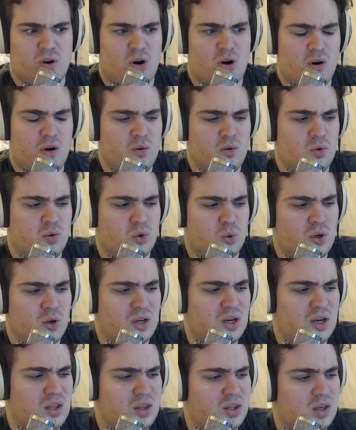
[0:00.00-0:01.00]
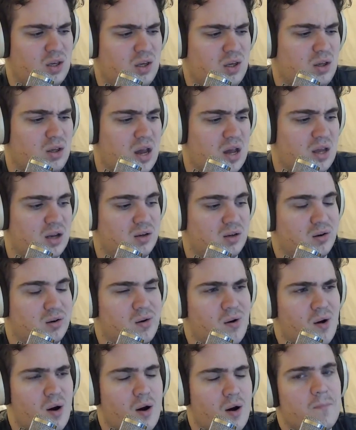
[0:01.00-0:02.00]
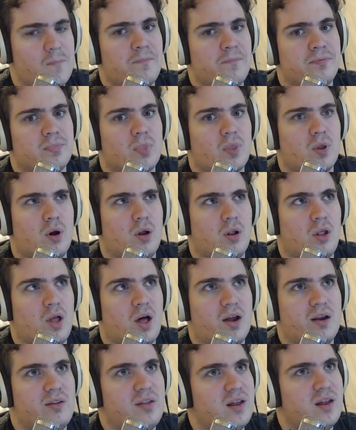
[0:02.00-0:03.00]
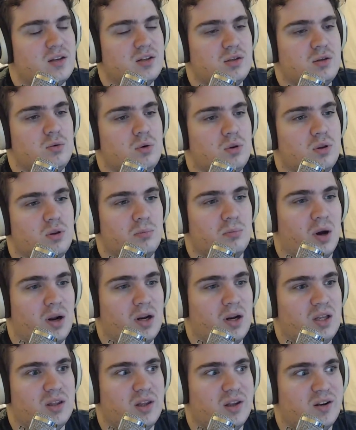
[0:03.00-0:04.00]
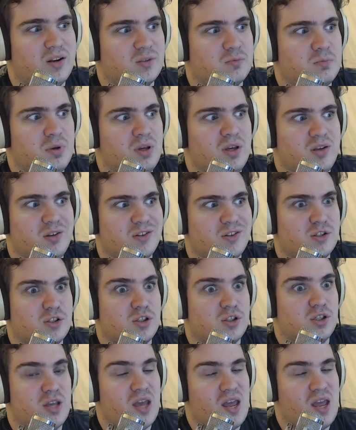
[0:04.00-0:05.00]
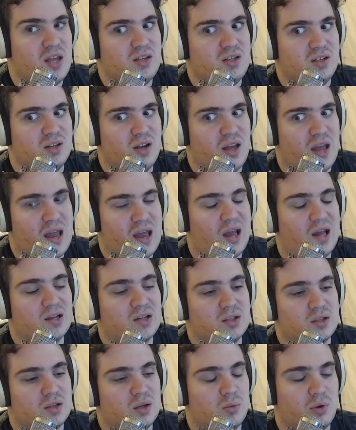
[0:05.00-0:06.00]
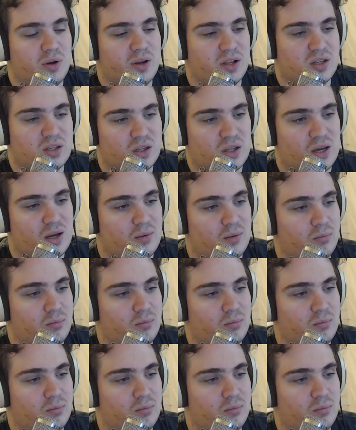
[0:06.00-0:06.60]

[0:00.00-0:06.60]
Are you doing anything? And a lot of that is due to the money that is being hinted at, and we'll get to that.